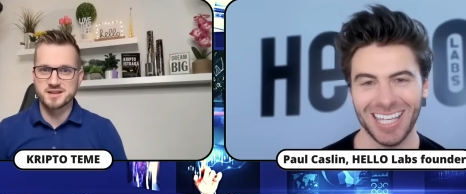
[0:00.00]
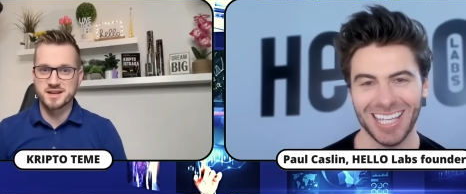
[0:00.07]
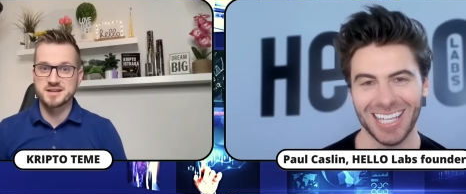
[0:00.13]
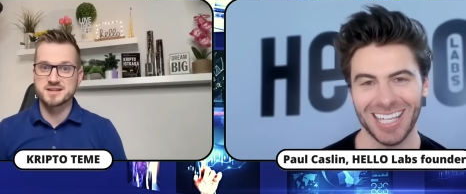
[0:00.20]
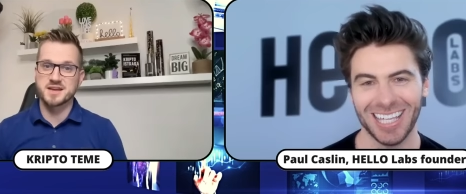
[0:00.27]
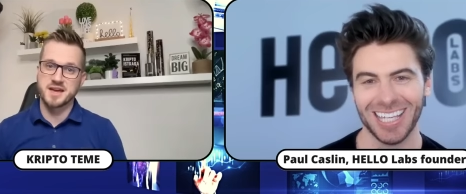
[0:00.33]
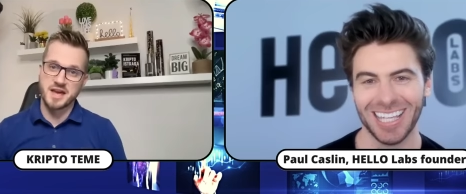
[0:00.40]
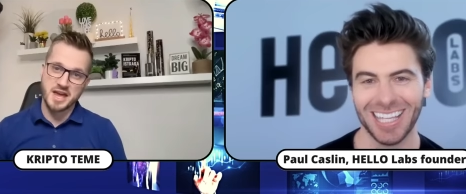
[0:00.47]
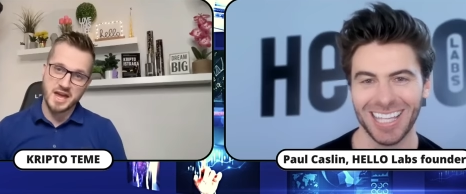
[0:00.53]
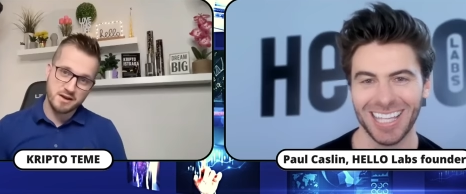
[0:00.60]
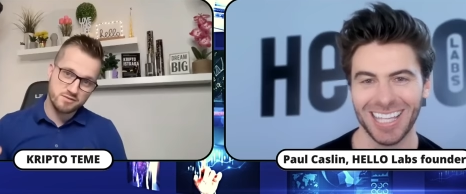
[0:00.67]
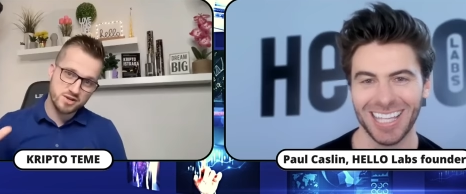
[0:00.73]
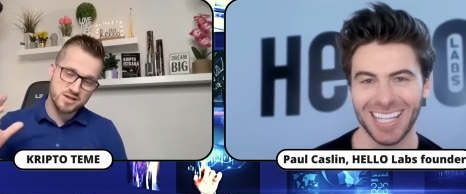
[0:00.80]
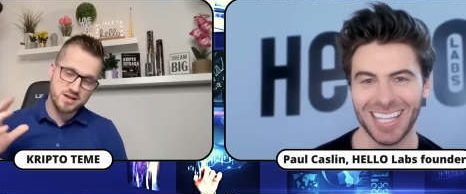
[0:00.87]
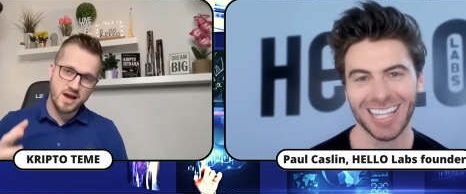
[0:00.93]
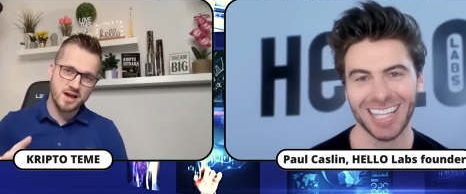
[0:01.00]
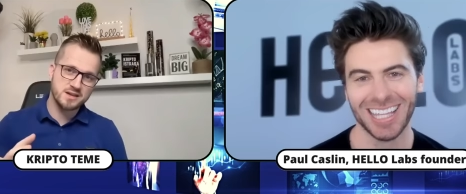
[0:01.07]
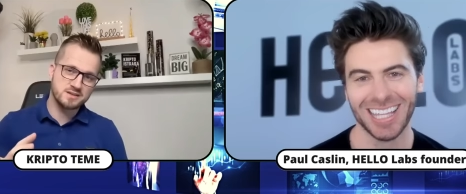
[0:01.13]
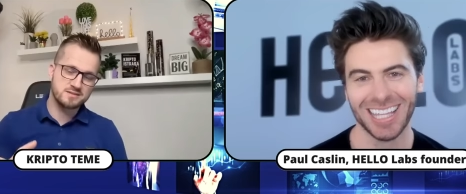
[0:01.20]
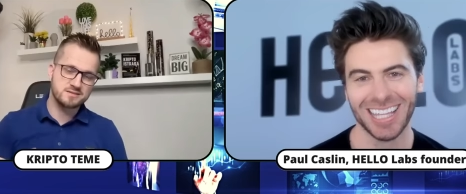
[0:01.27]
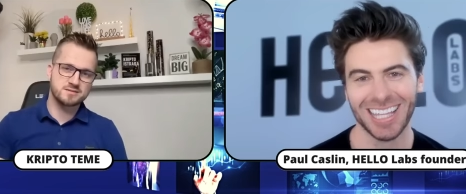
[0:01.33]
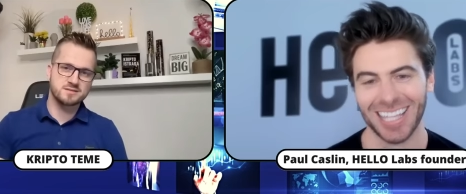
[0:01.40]
Speaker 1: then every
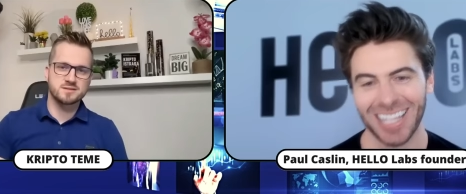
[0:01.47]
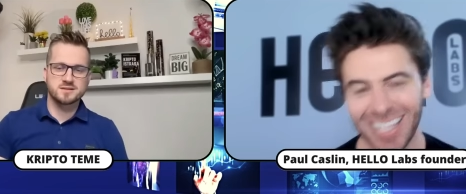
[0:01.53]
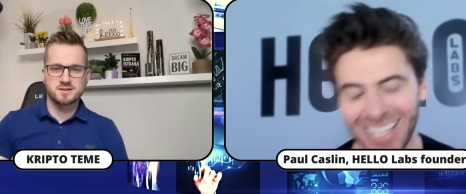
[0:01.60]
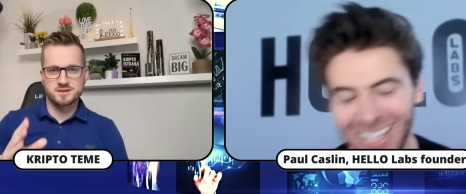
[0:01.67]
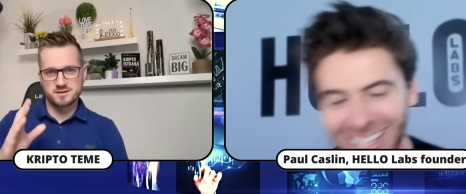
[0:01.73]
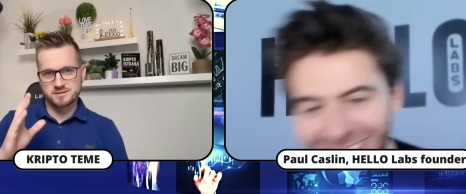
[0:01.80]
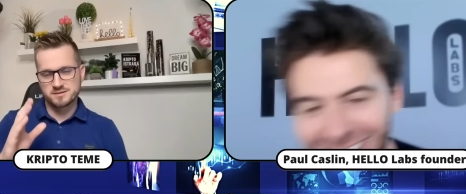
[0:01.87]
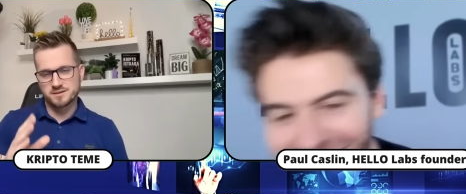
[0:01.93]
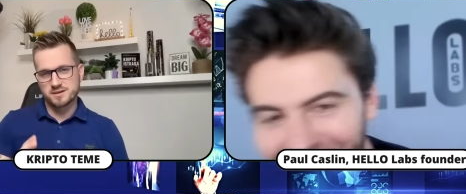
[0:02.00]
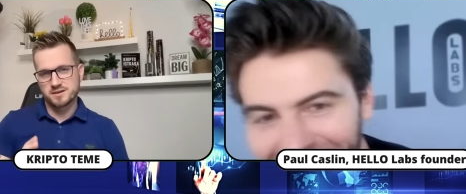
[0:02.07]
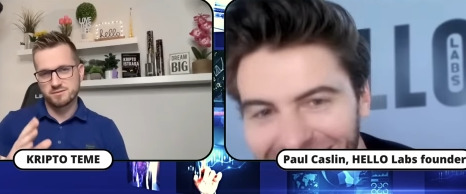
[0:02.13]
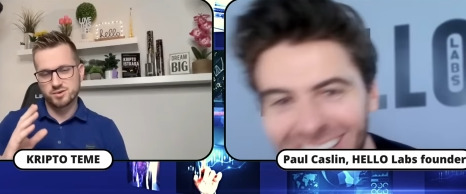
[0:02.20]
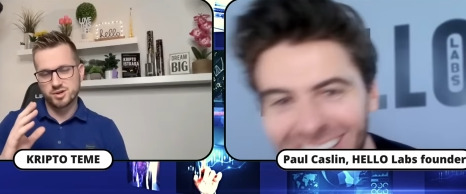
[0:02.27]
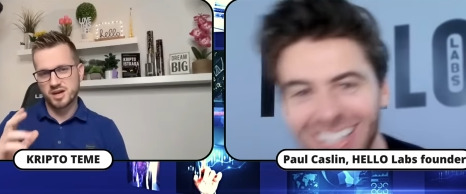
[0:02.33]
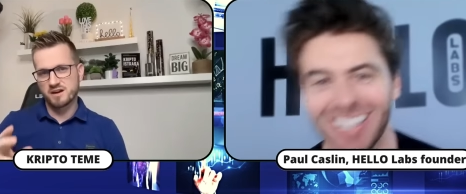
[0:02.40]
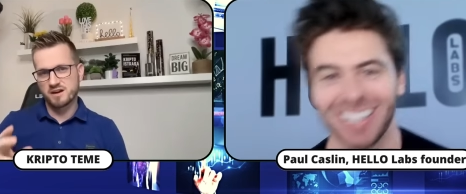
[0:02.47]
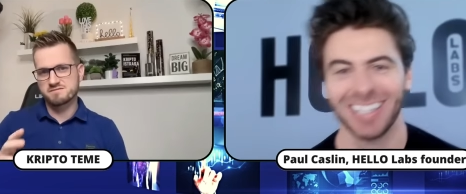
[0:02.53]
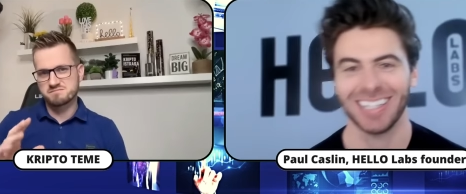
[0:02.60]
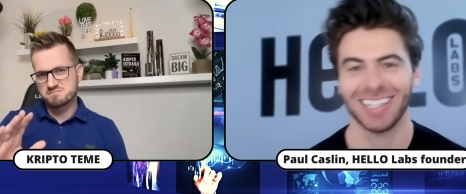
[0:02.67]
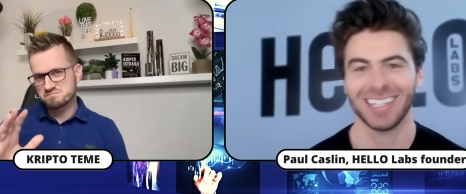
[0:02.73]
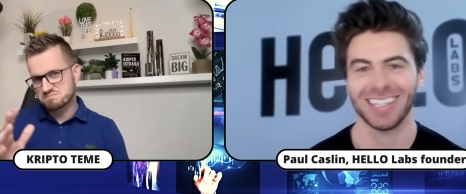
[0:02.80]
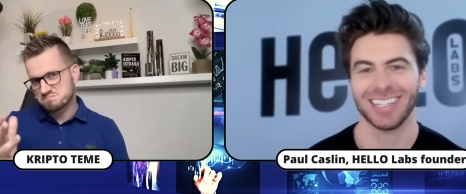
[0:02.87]
night we have
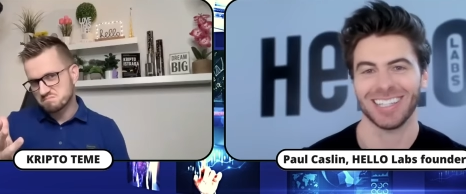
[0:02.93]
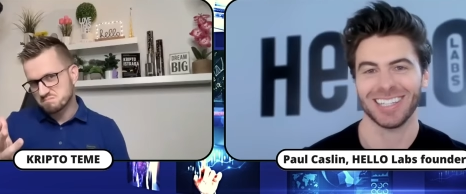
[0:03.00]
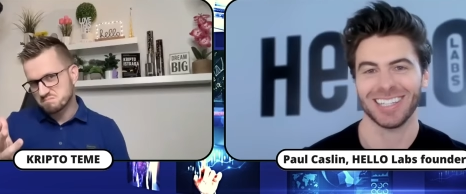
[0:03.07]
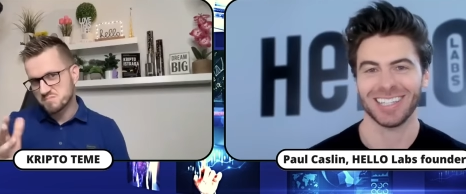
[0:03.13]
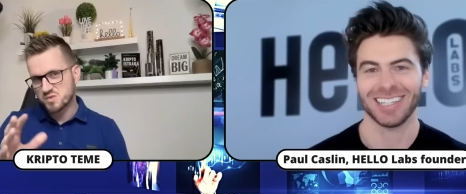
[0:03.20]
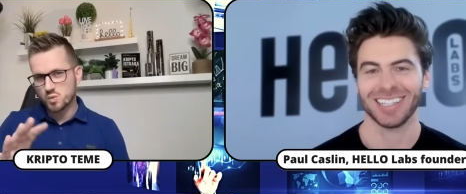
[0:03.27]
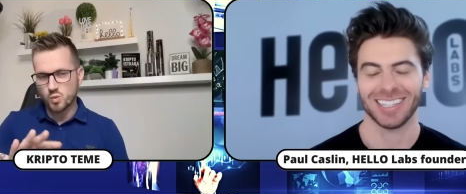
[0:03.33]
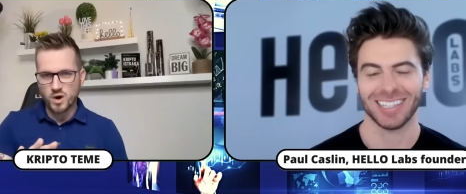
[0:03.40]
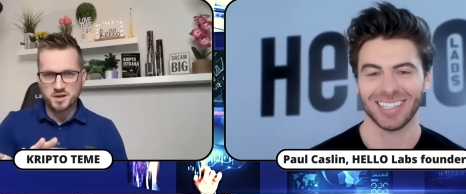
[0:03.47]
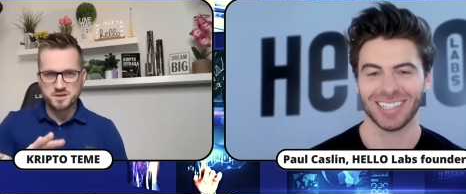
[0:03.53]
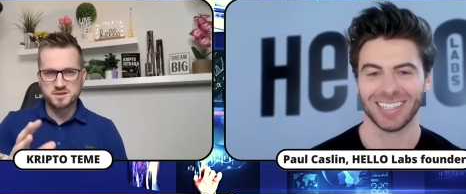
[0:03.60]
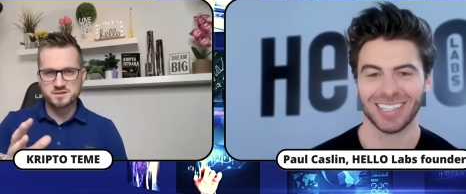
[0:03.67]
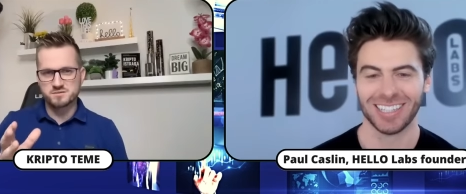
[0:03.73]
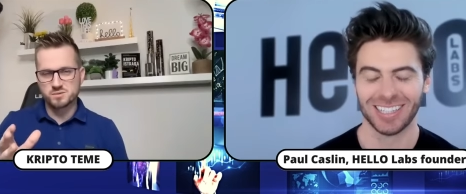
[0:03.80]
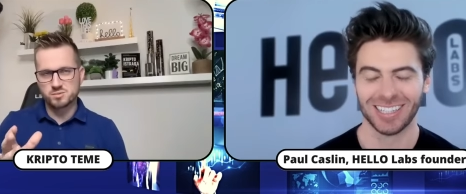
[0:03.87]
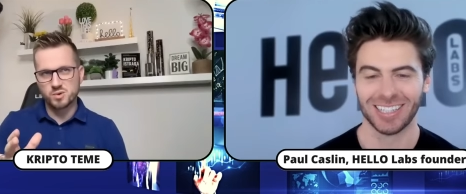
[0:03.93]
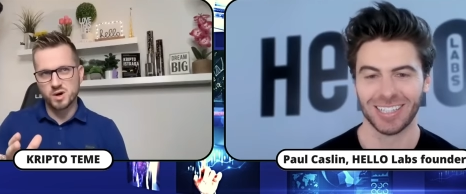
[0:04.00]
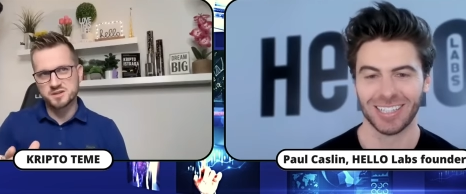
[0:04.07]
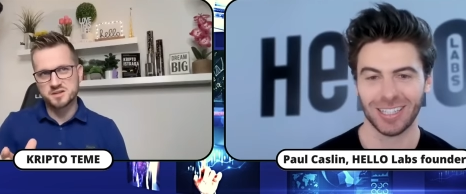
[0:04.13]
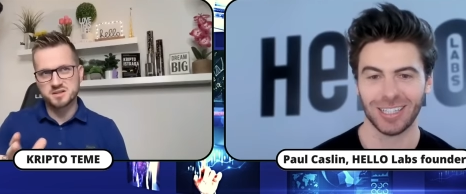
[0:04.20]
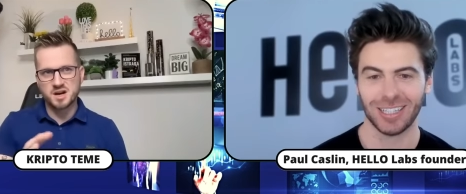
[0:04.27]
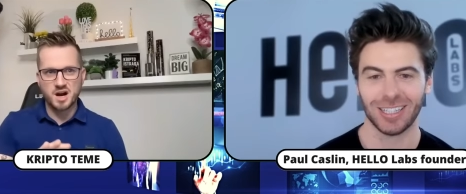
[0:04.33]
one, one
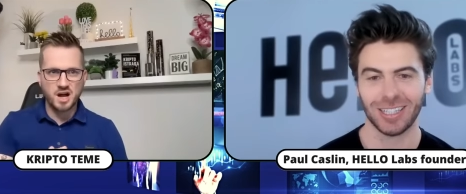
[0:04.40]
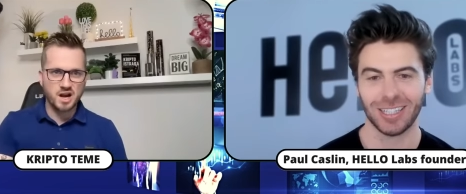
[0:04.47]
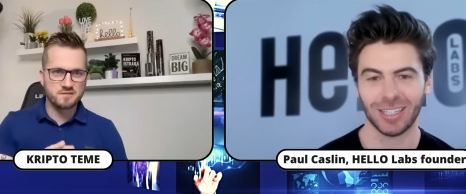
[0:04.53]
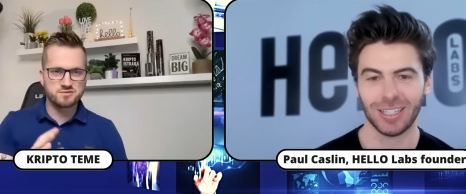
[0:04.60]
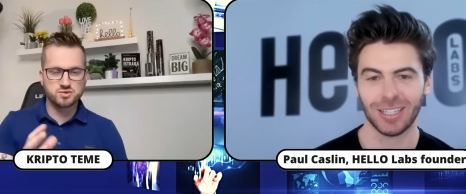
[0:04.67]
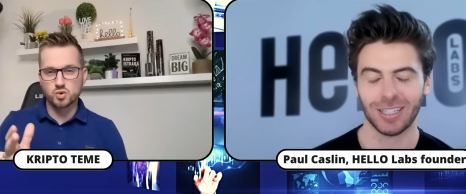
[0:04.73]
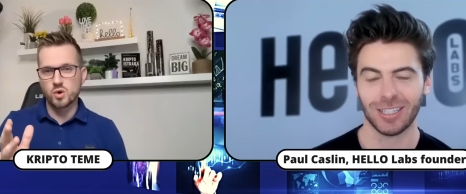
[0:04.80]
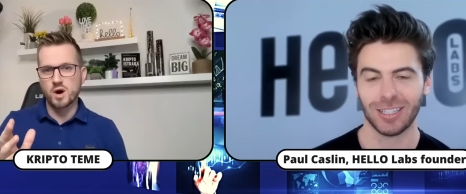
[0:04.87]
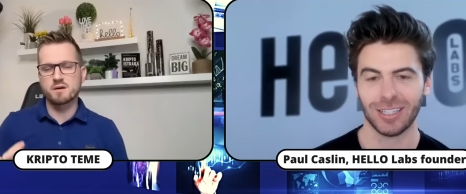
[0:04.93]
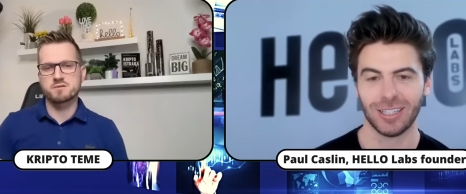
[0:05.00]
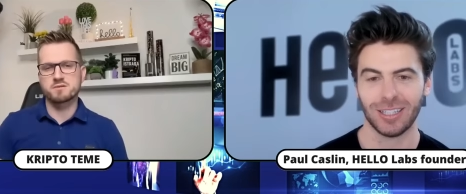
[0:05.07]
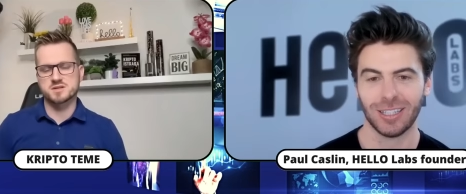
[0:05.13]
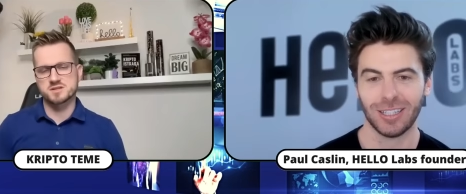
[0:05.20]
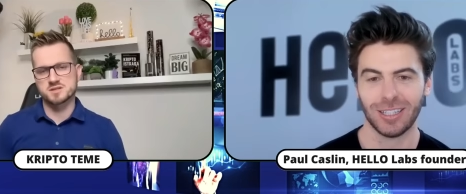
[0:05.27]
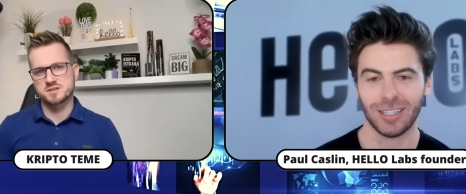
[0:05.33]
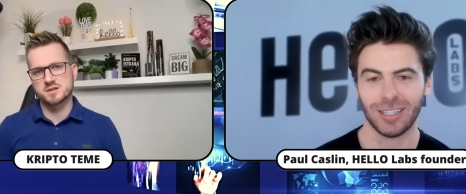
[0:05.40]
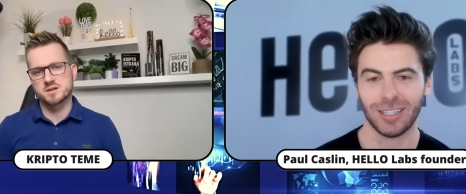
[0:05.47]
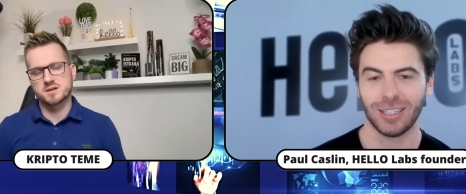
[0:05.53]
and a half, two hours